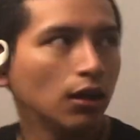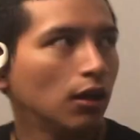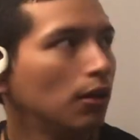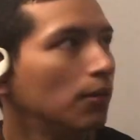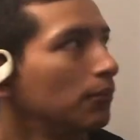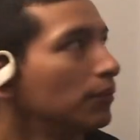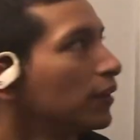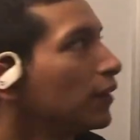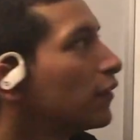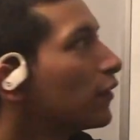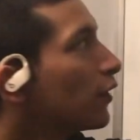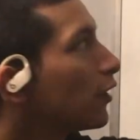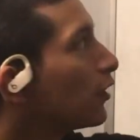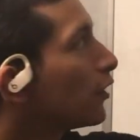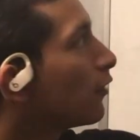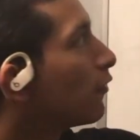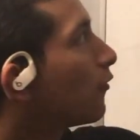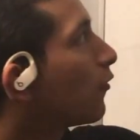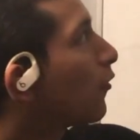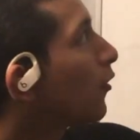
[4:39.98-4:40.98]
these are
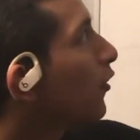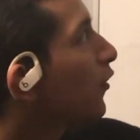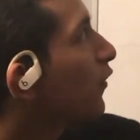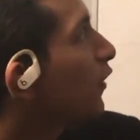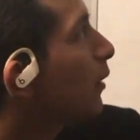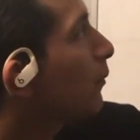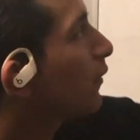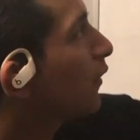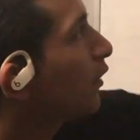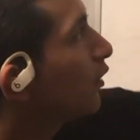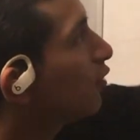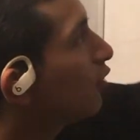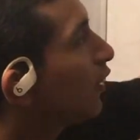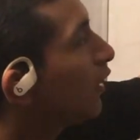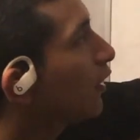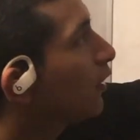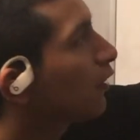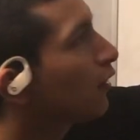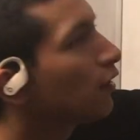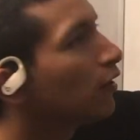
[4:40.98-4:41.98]
the 4 steps I usually
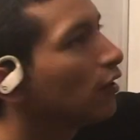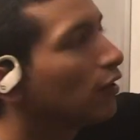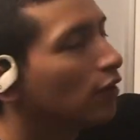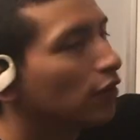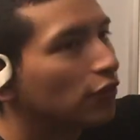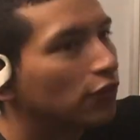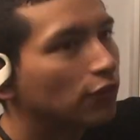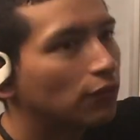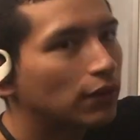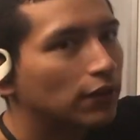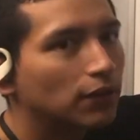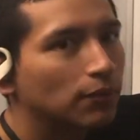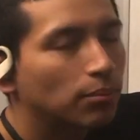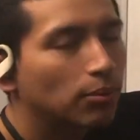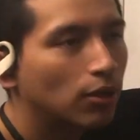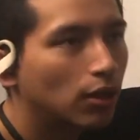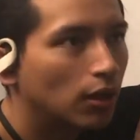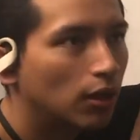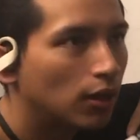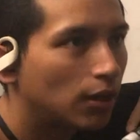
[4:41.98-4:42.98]
take to write the
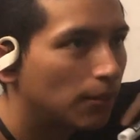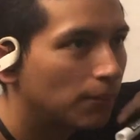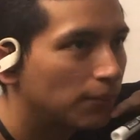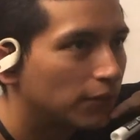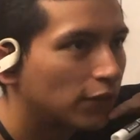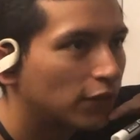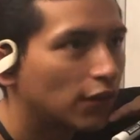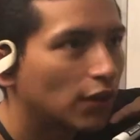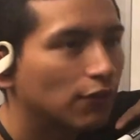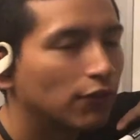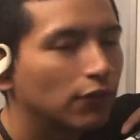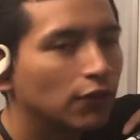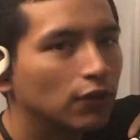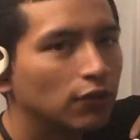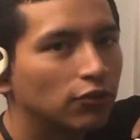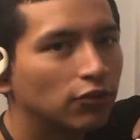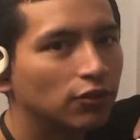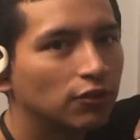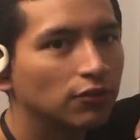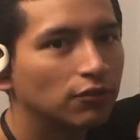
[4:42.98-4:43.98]
solve a
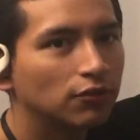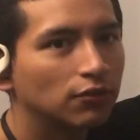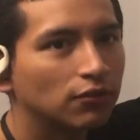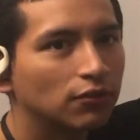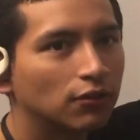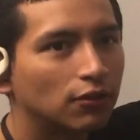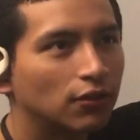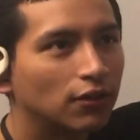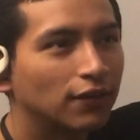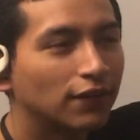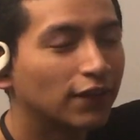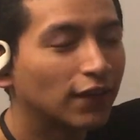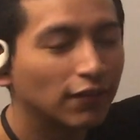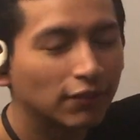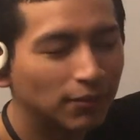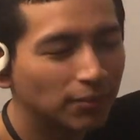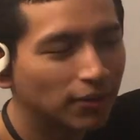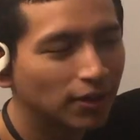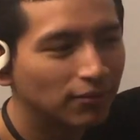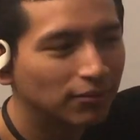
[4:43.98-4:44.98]
solution or solve
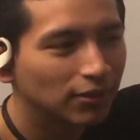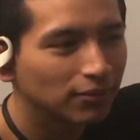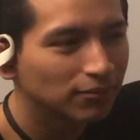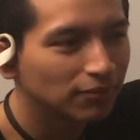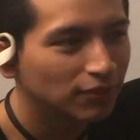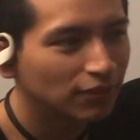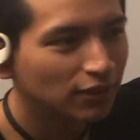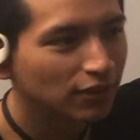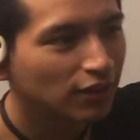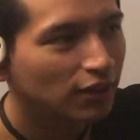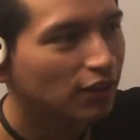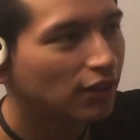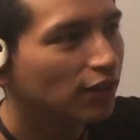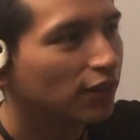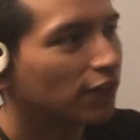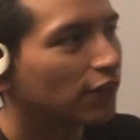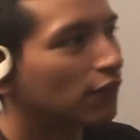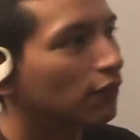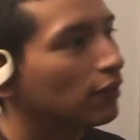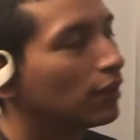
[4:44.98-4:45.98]
a problem.
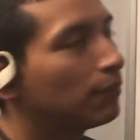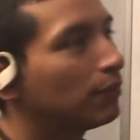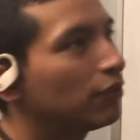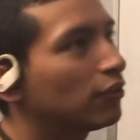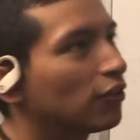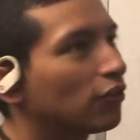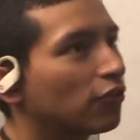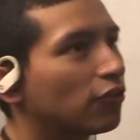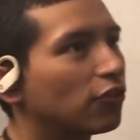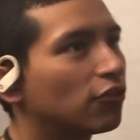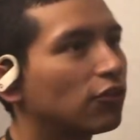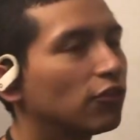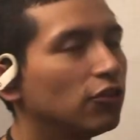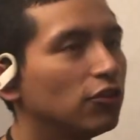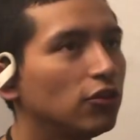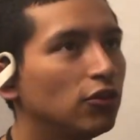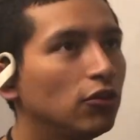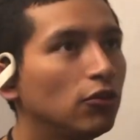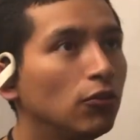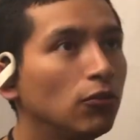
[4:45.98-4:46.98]
So let me just
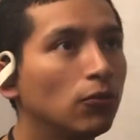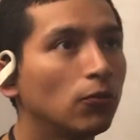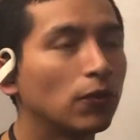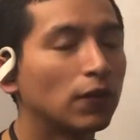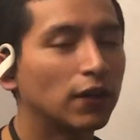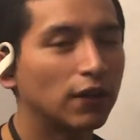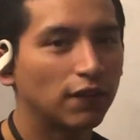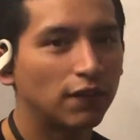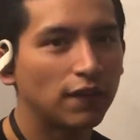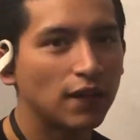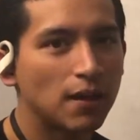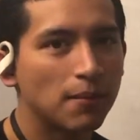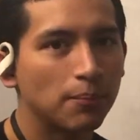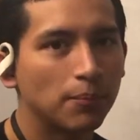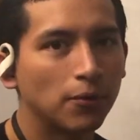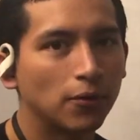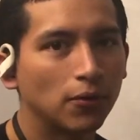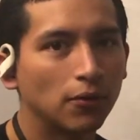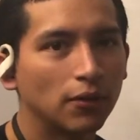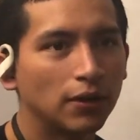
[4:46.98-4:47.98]
use an
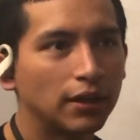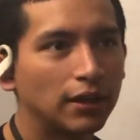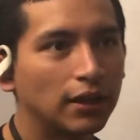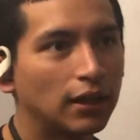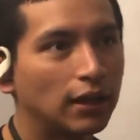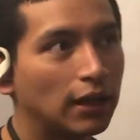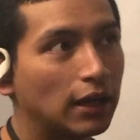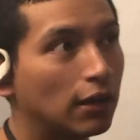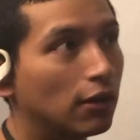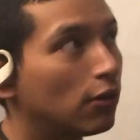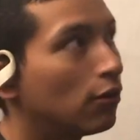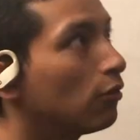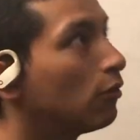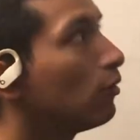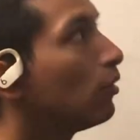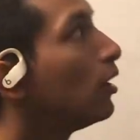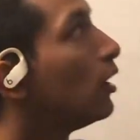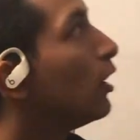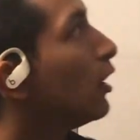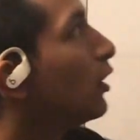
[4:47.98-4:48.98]
example, and I'll
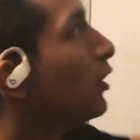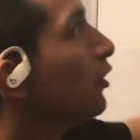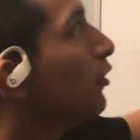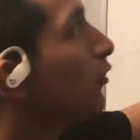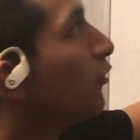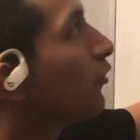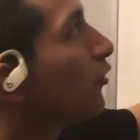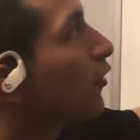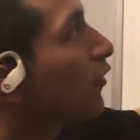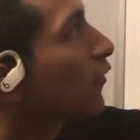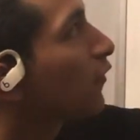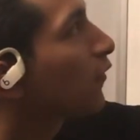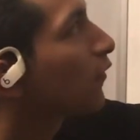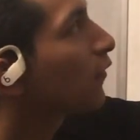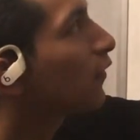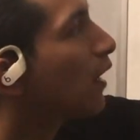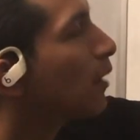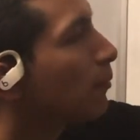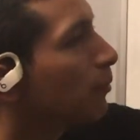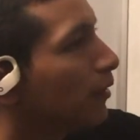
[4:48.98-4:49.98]
use this
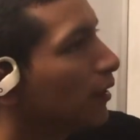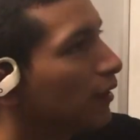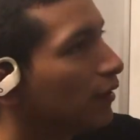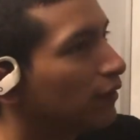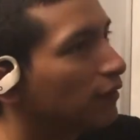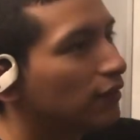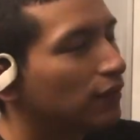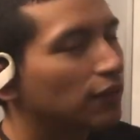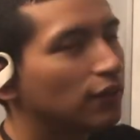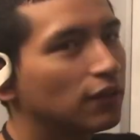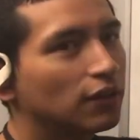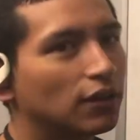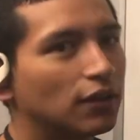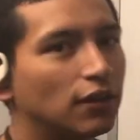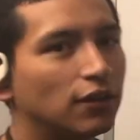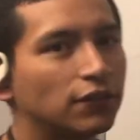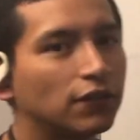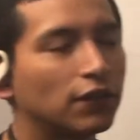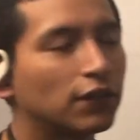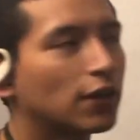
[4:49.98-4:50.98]
template
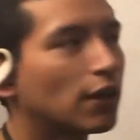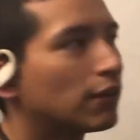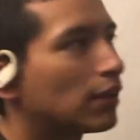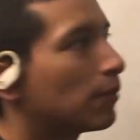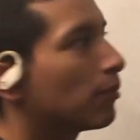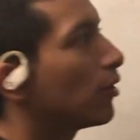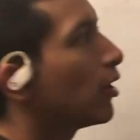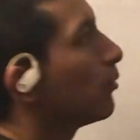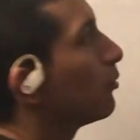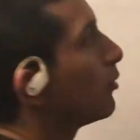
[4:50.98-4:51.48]
to solve that problem.